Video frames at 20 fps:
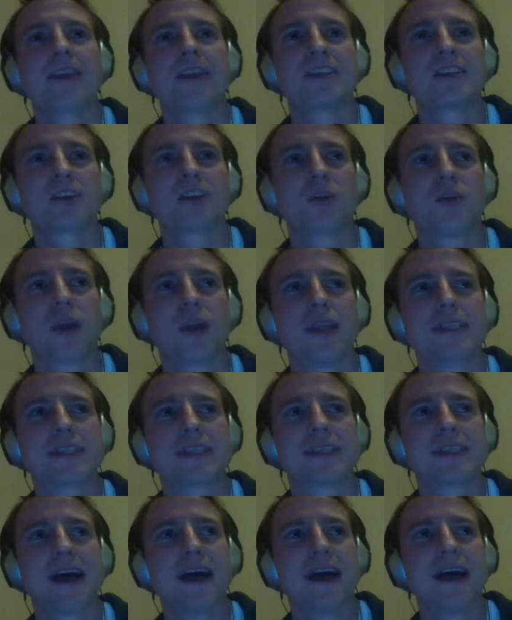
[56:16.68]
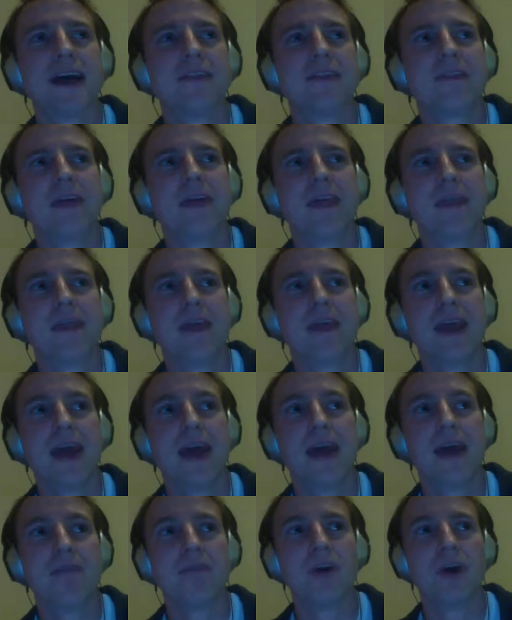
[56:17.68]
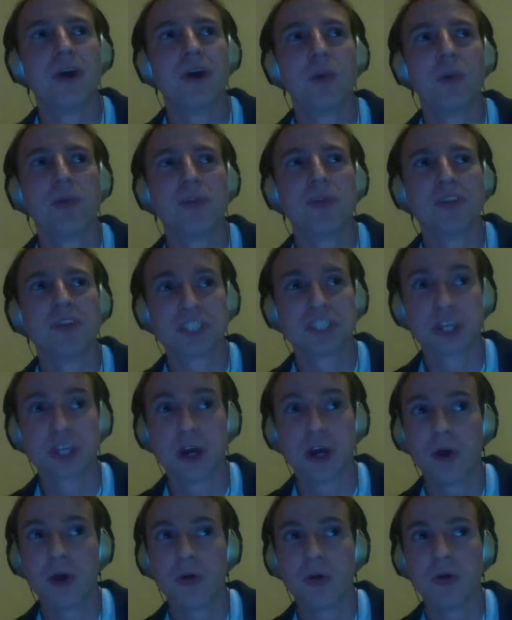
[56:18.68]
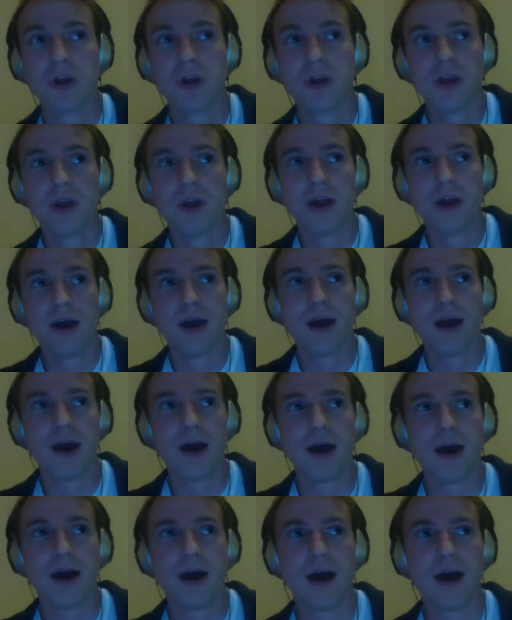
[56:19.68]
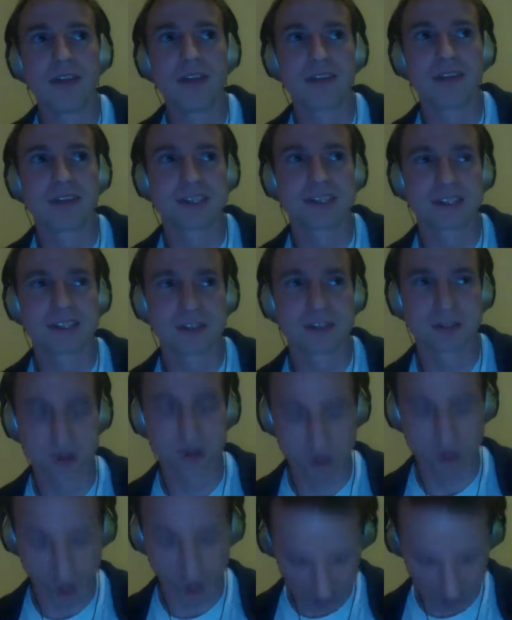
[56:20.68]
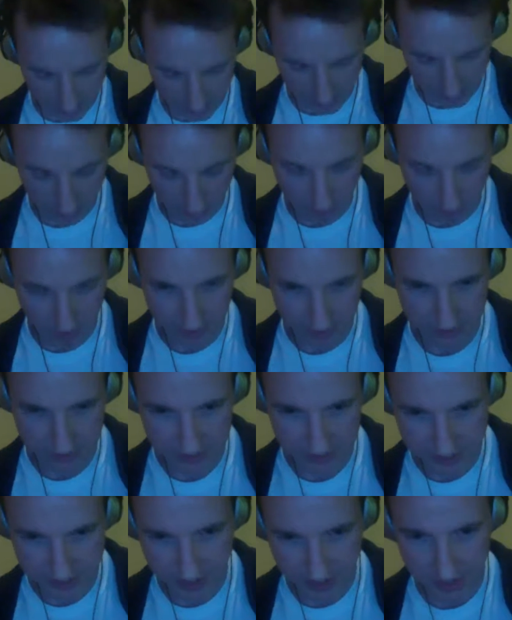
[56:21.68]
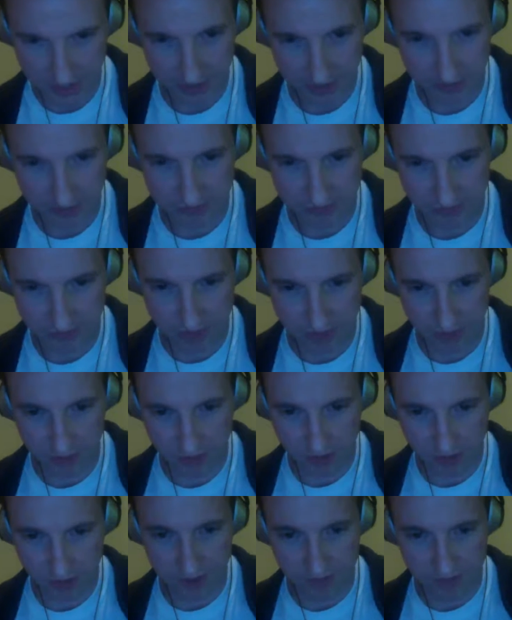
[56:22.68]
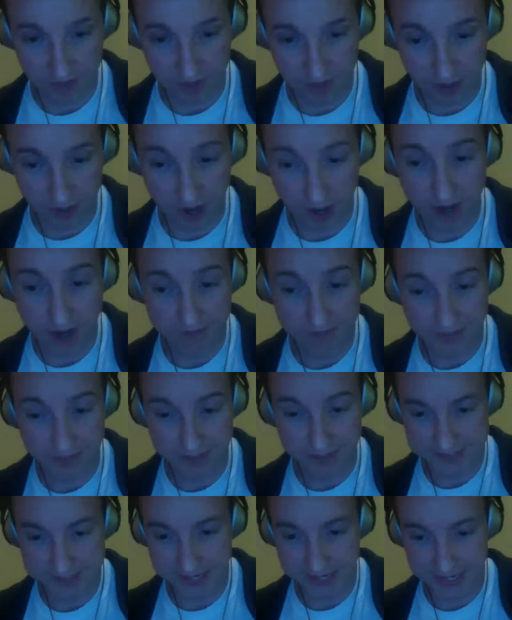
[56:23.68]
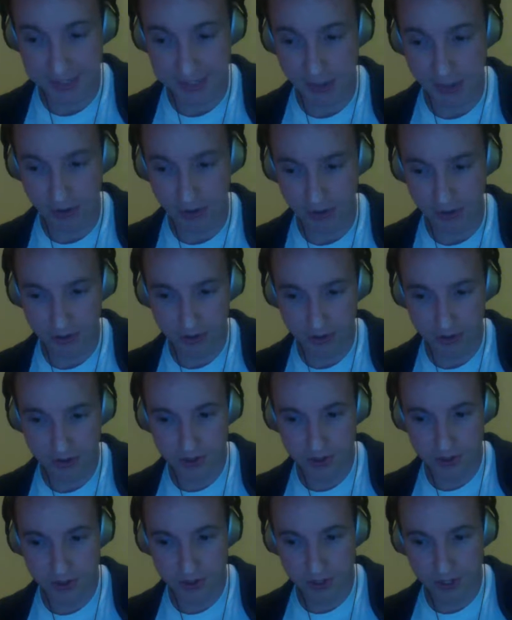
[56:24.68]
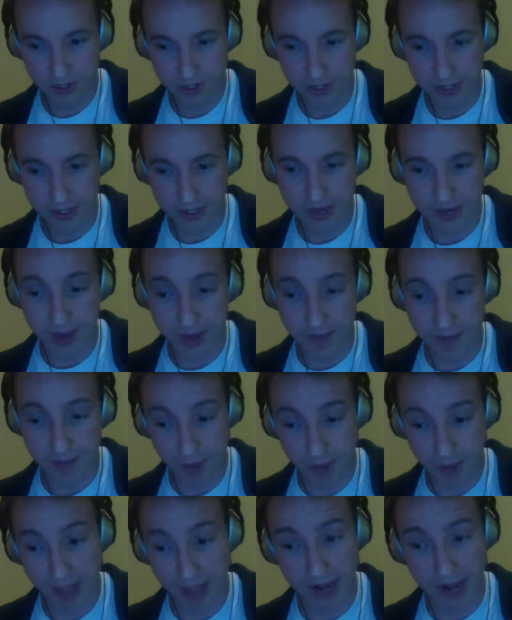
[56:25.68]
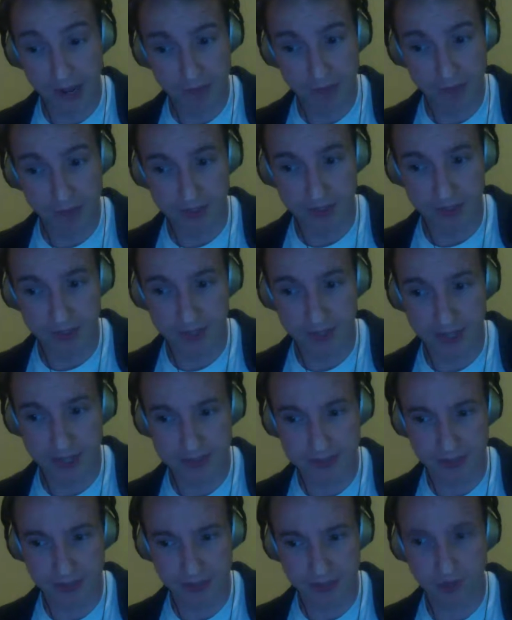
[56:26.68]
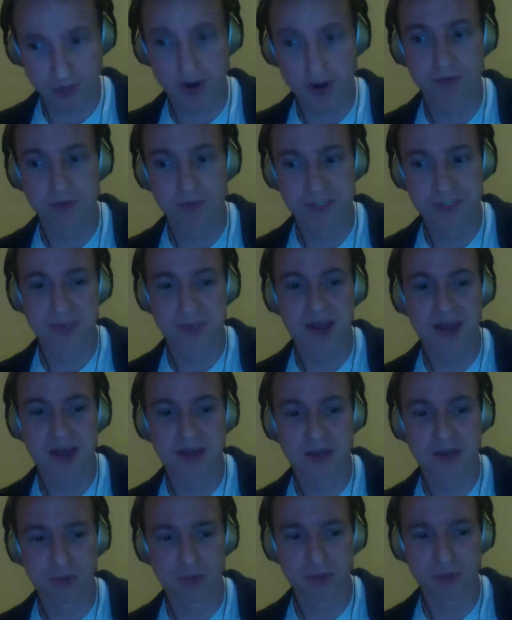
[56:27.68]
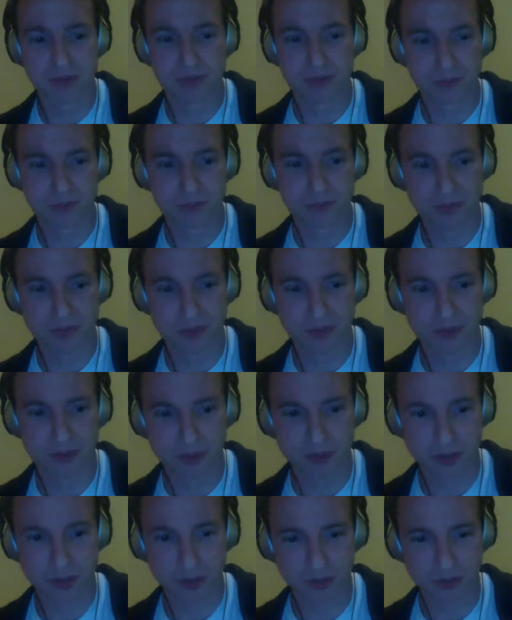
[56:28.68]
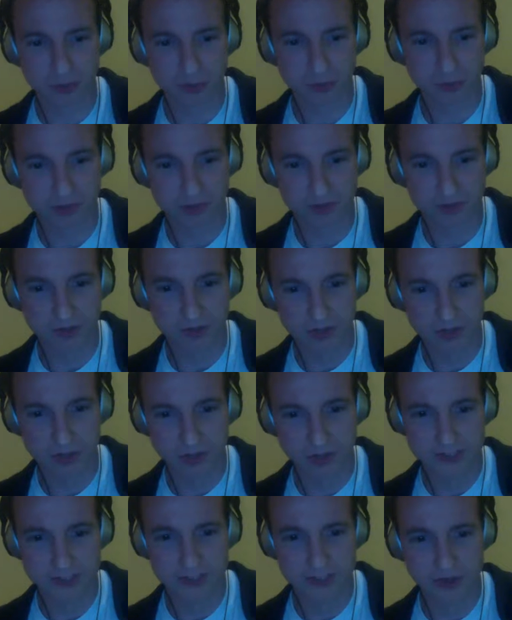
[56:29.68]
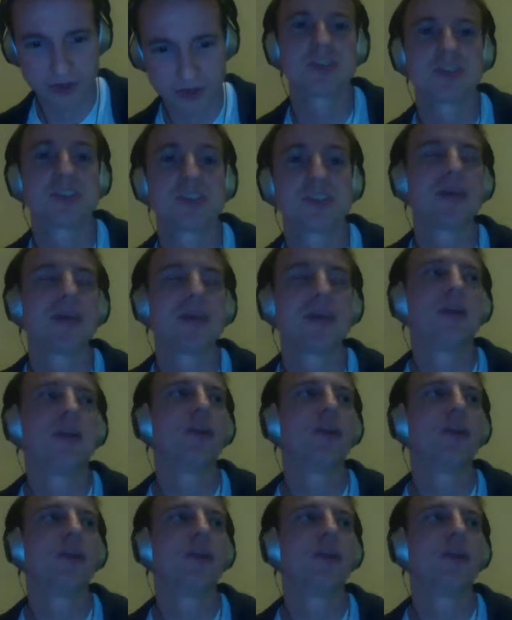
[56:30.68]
a great sign that they have her open the show. I think that's a great sign of their confidence in her, and I really like that the crowd responded with a little bit of a let's go Liv. Getting a little